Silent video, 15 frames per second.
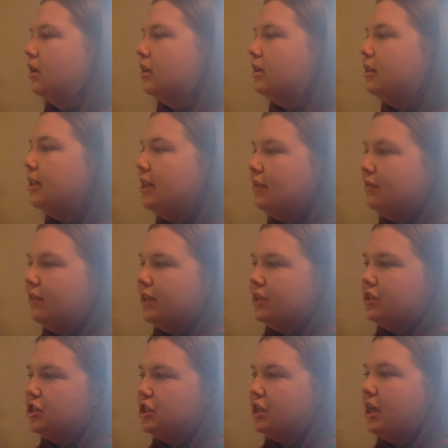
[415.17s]

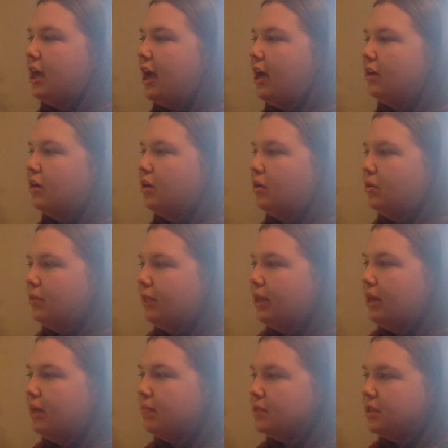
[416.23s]
Cleveland, Chicago, then
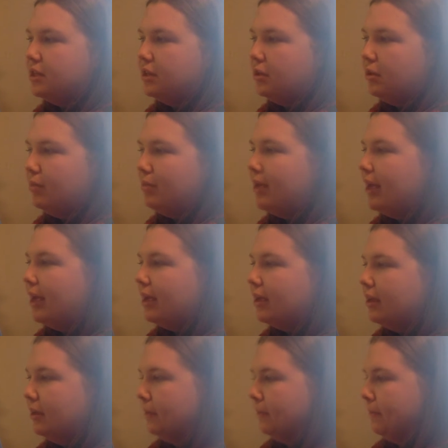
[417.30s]
up to Quebec.
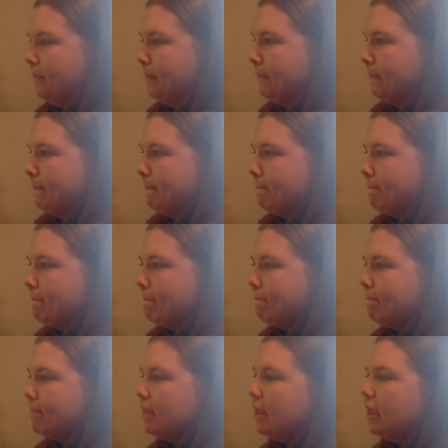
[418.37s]

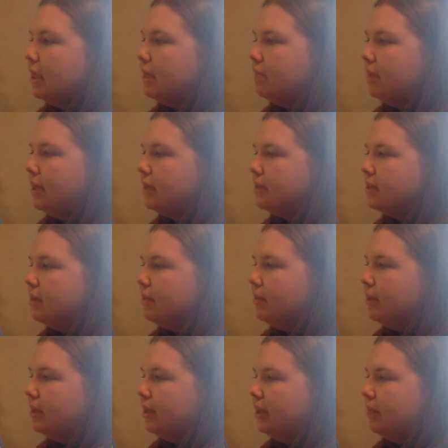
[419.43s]
He picked up
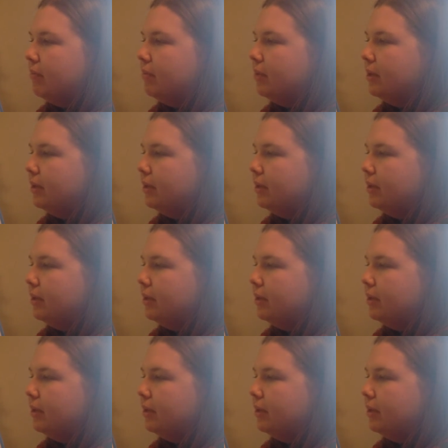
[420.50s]
a limp